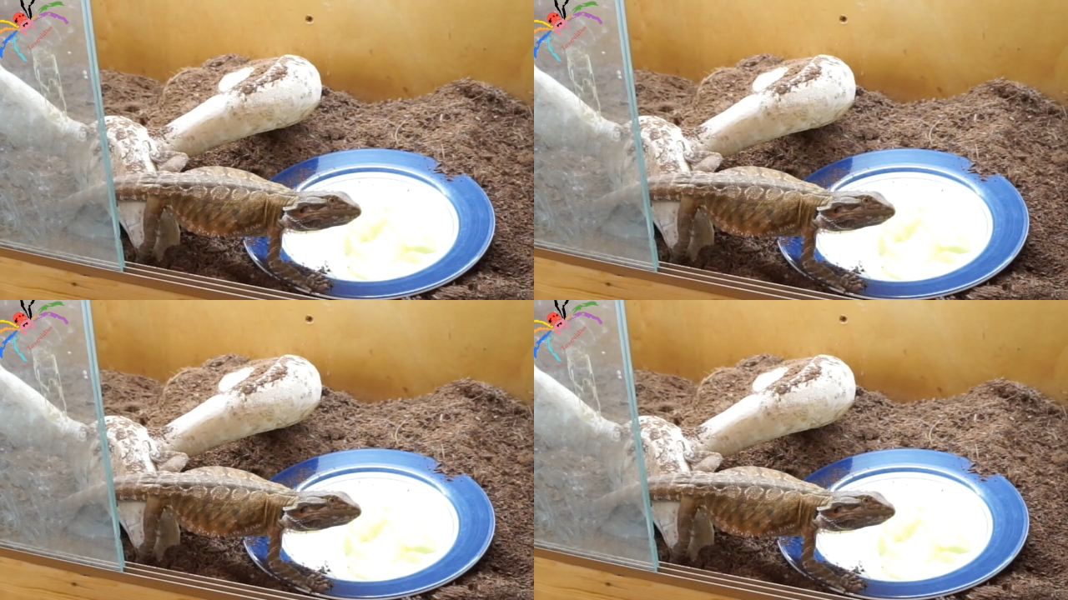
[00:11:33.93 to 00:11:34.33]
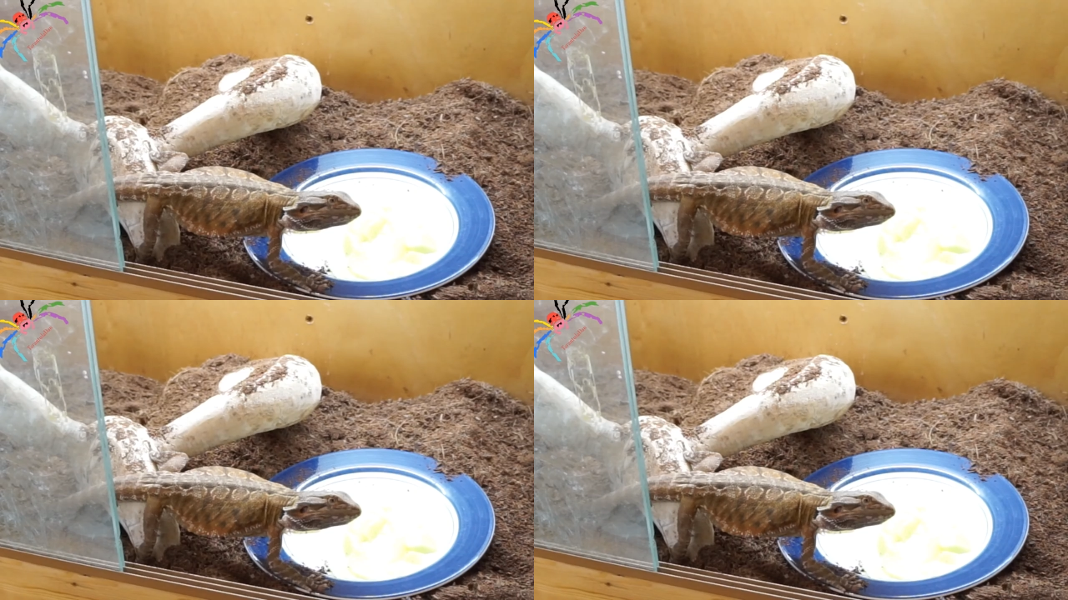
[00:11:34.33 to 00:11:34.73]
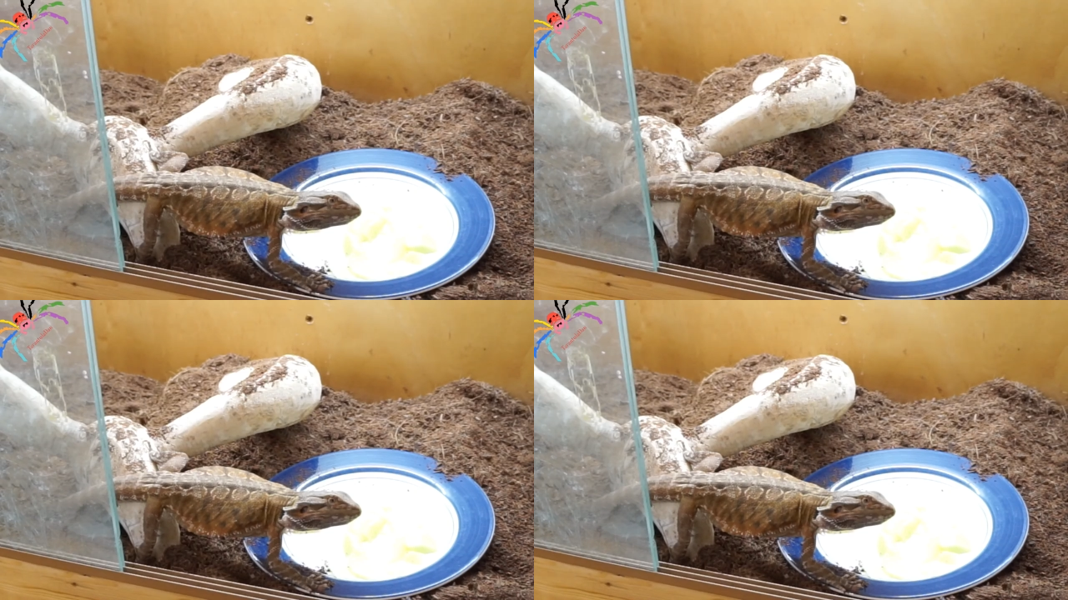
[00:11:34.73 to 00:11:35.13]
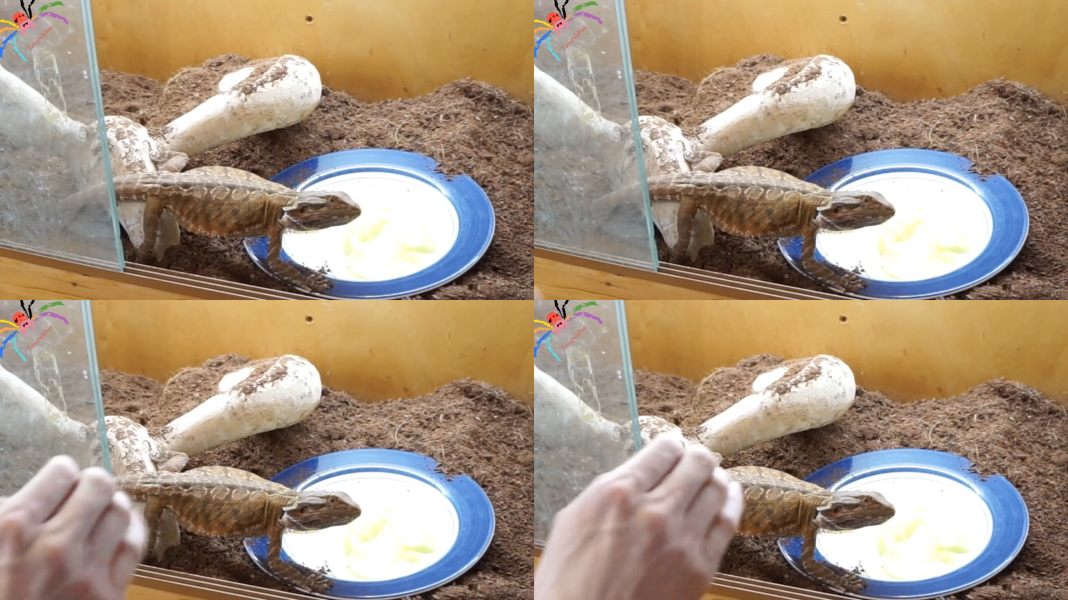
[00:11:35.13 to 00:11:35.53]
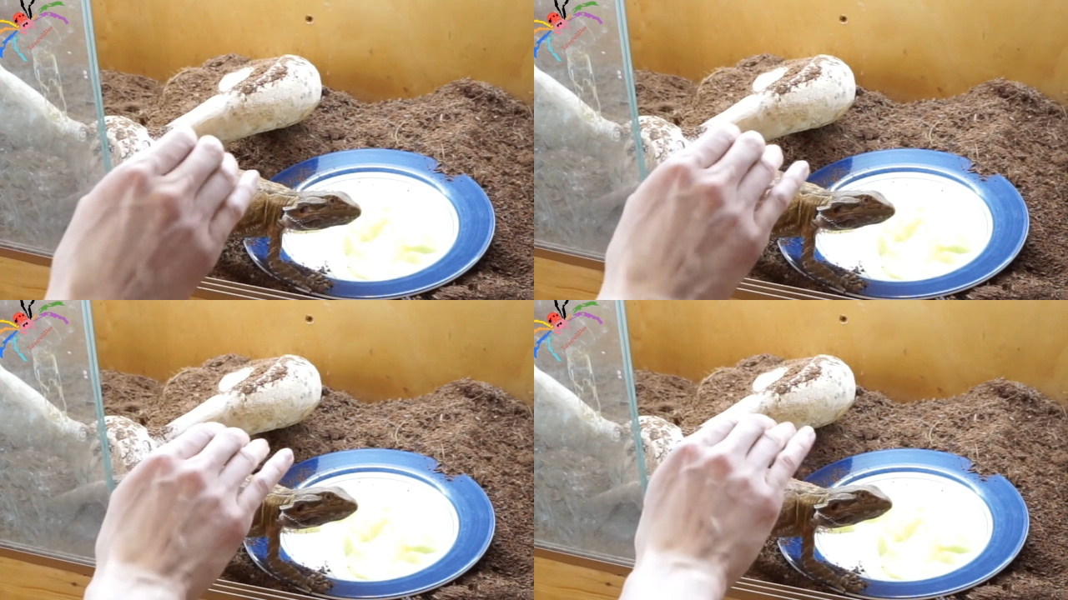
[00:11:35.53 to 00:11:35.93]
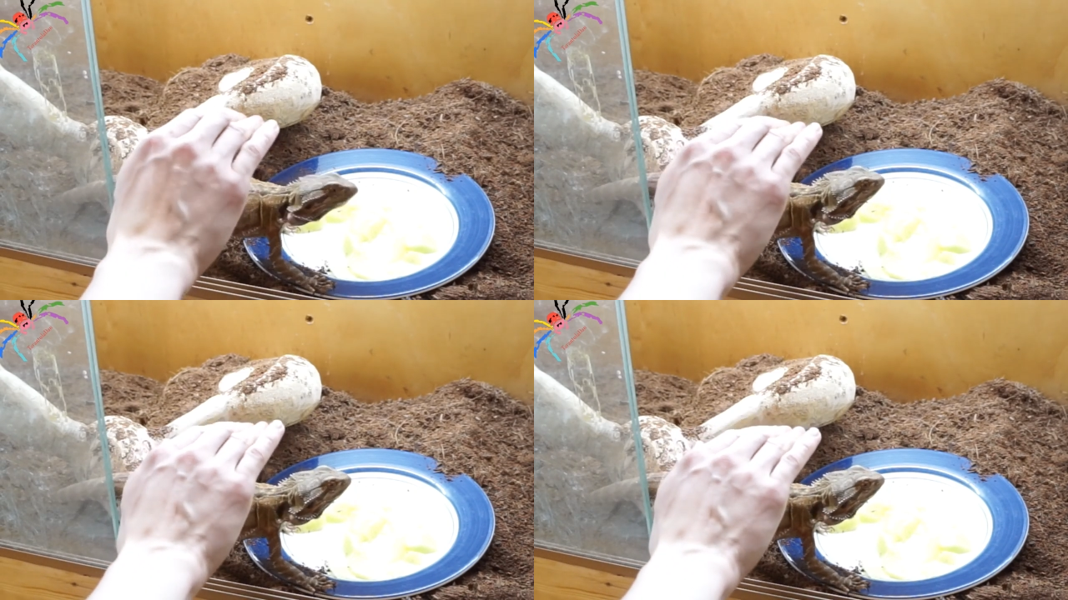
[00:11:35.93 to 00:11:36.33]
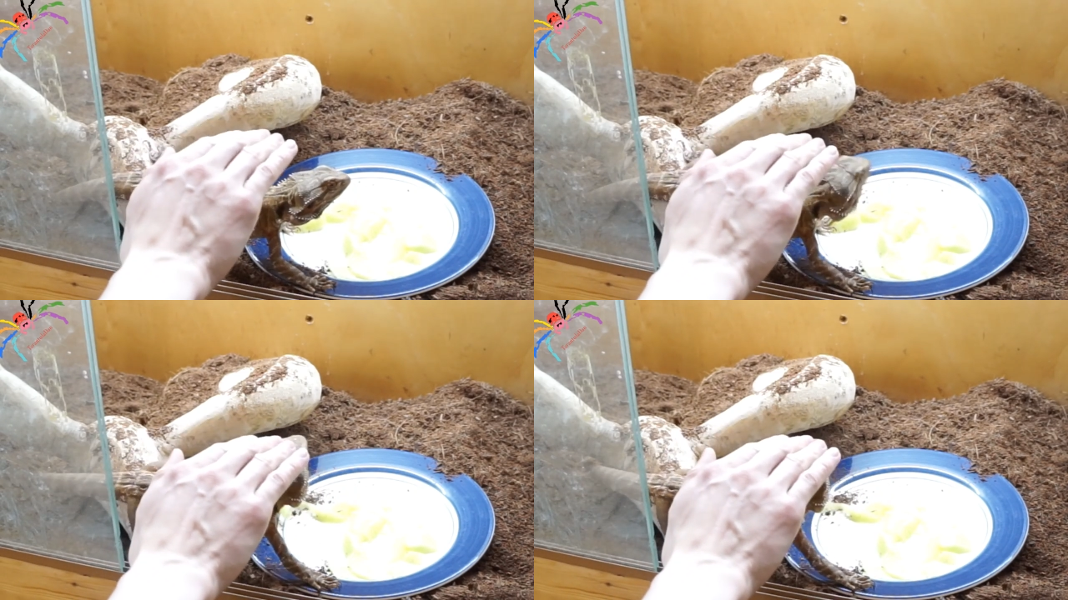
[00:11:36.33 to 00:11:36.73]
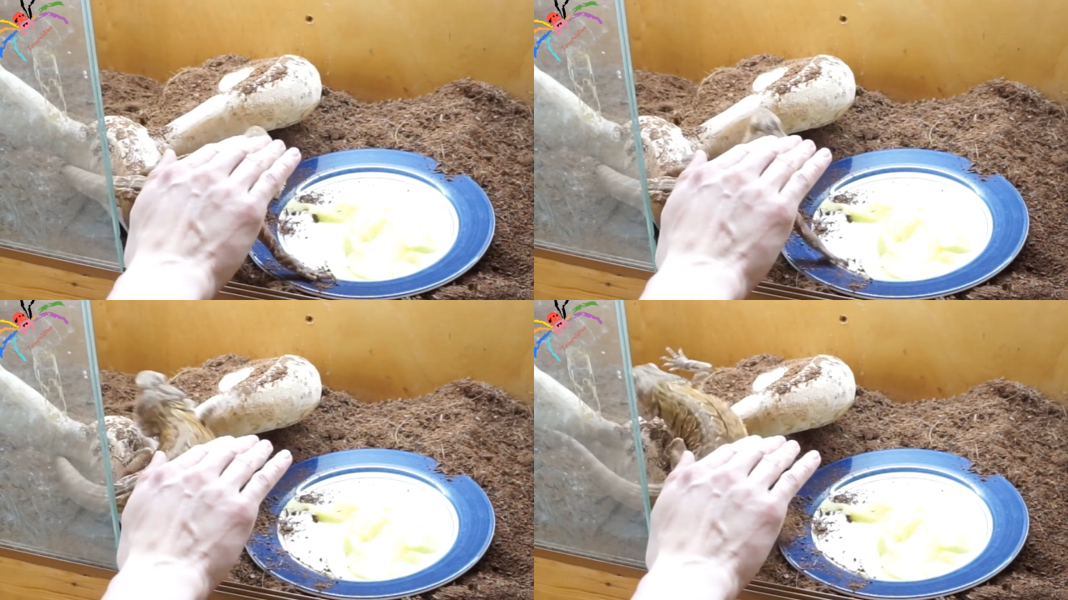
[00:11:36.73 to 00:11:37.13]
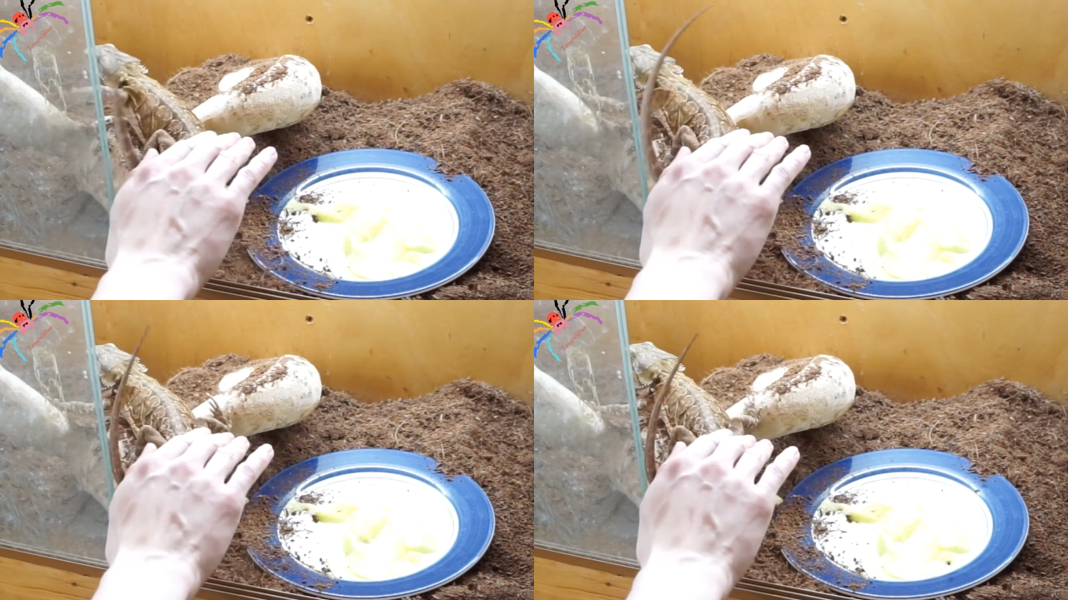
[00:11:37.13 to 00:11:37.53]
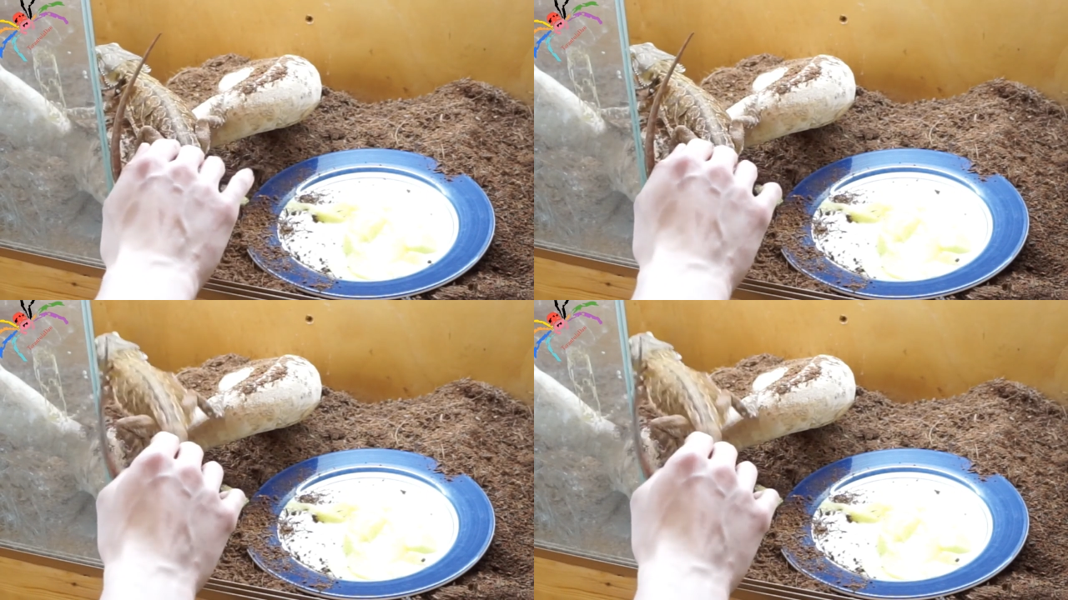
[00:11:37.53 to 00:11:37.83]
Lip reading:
(no speaker visible)